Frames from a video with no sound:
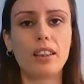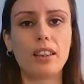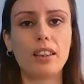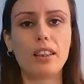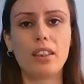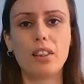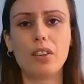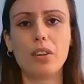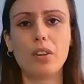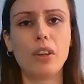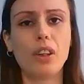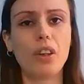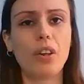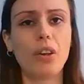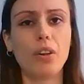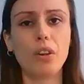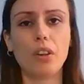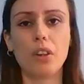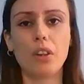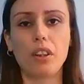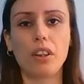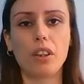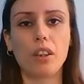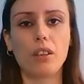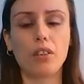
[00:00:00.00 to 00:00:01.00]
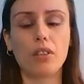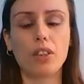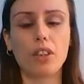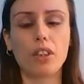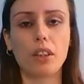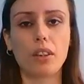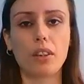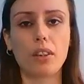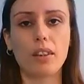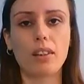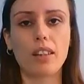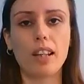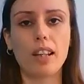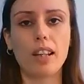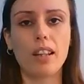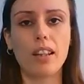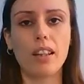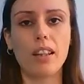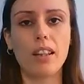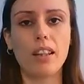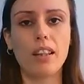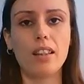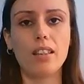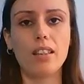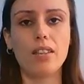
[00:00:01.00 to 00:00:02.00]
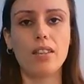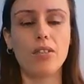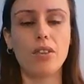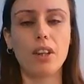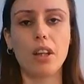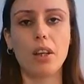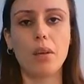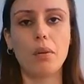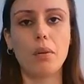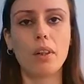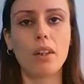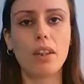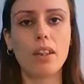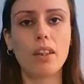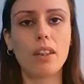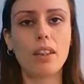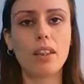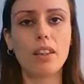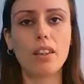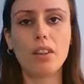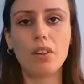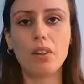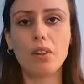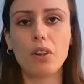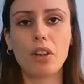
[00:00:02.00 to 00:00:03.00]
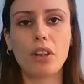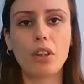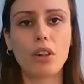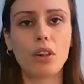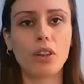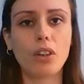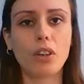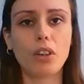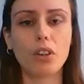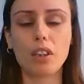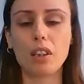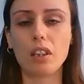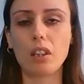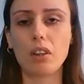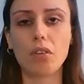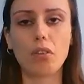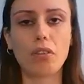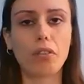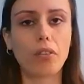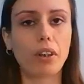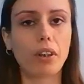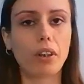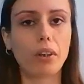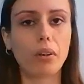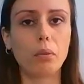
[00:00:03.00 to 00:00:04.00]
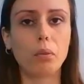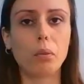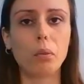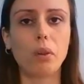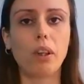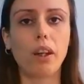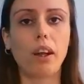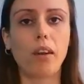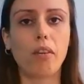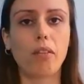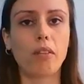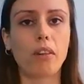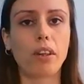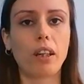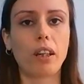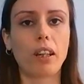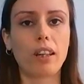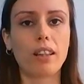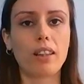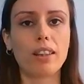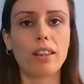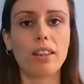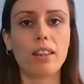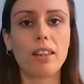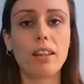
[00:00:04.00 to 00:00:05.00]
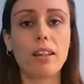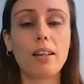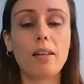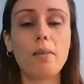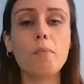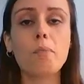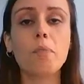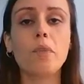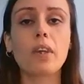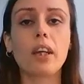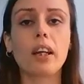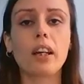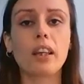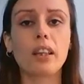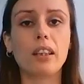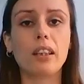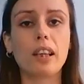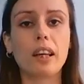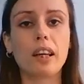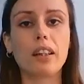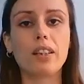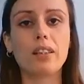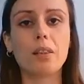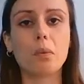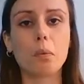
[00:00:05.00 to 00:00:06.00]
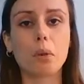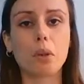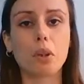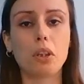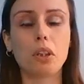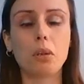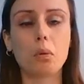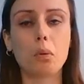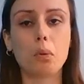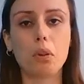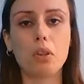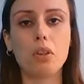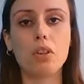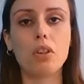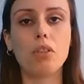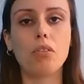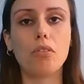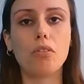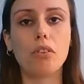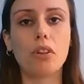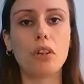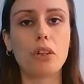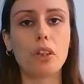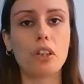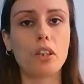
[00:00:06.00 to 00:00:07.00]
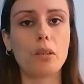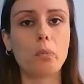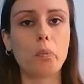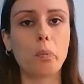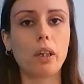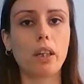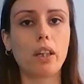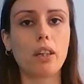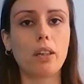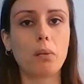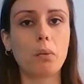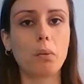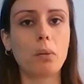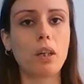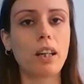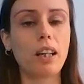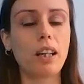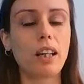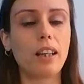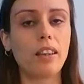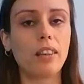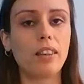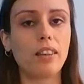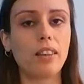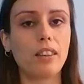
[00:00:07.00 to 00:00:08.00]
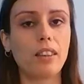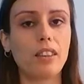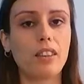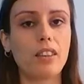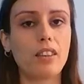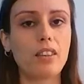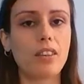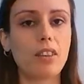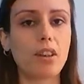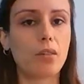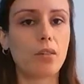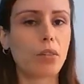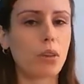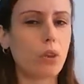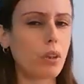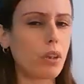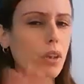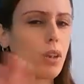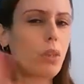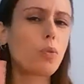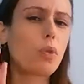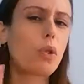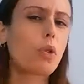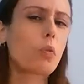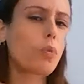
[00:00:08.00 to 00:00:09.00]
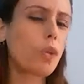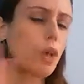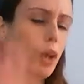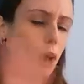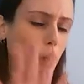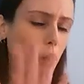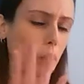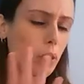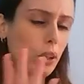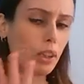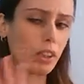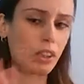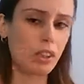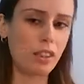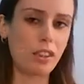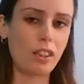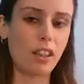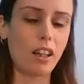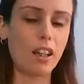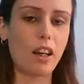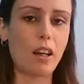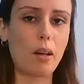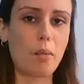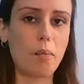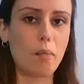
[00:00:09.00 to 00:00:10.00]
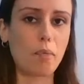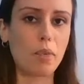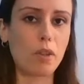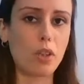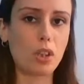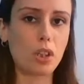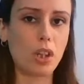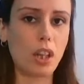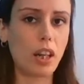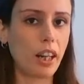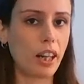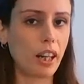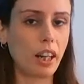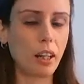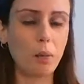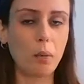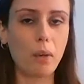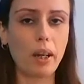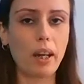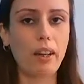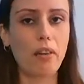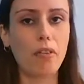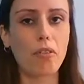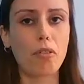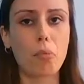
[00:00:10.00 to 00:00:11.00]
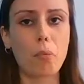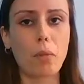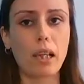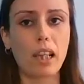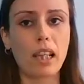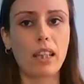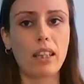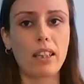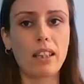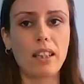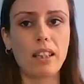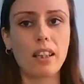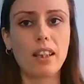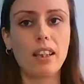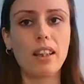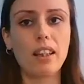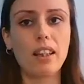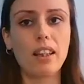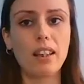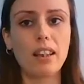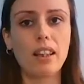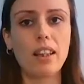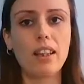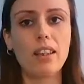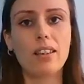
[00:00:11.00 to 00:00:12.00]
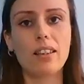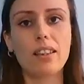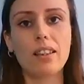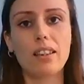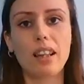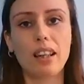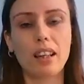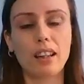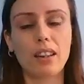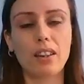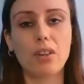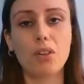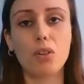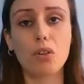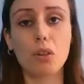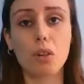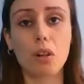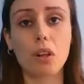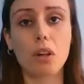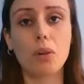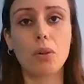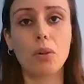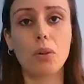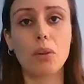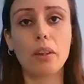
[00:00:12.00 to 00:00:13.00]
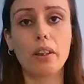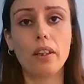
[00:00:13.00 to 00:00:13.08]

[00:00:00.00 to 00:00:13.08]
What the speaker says: No, you're not good enough to do this interview. No, you're not good enough for whatever it is. And that's what you want to voice, because while you sort of go no, no, no, and shying away from it, it's in control.